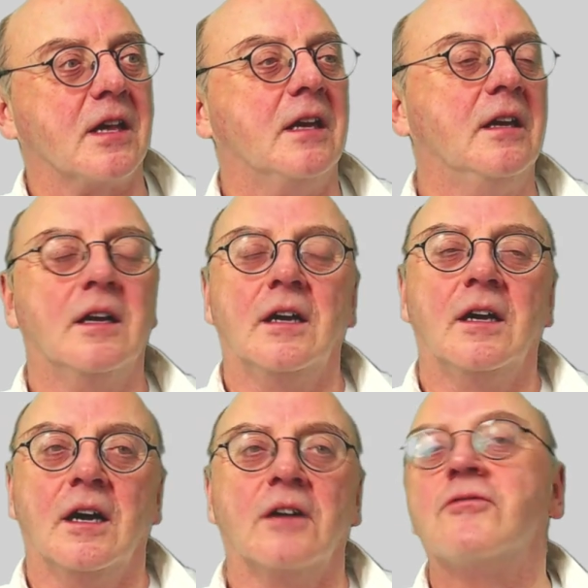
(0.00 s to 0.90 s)
a
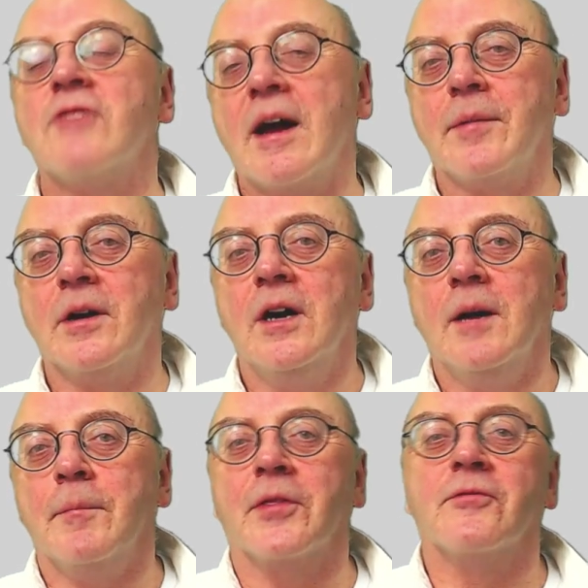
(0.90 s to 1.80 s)
a grabber,
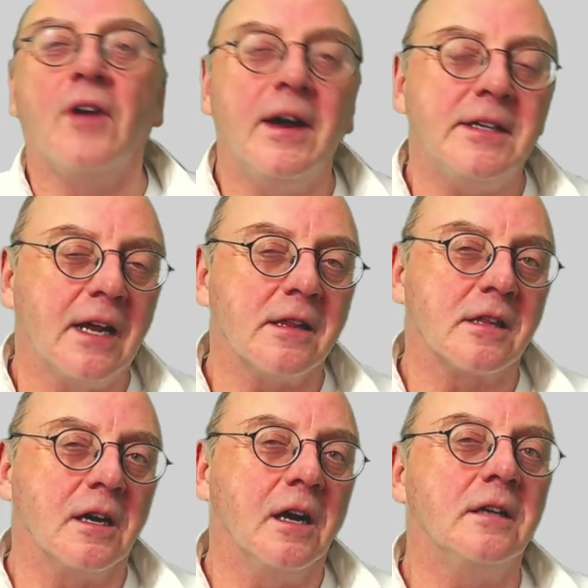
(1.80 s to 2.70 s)
but the right hand
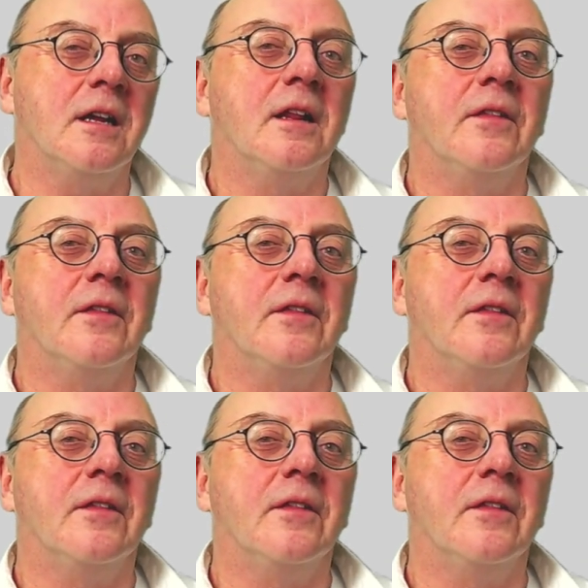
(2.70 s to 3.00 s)
side